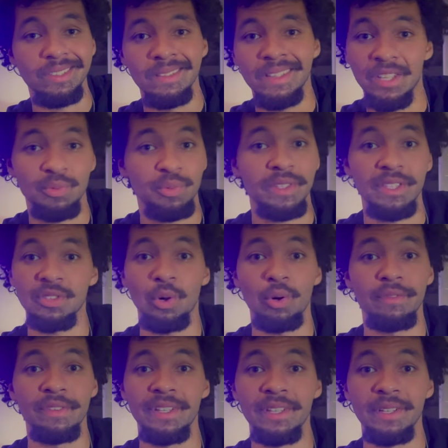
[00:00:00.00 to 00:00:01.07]
That's what this
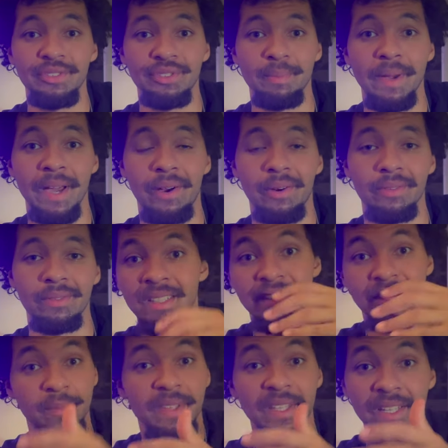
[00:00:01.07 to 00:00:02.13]
whole video is about.
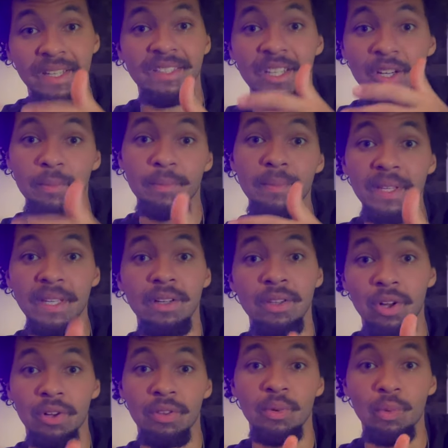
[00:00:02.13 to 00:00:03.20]
Something that's helped me
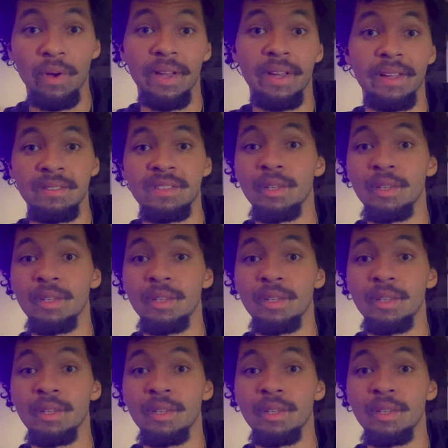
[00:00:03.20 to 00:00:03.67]
along the way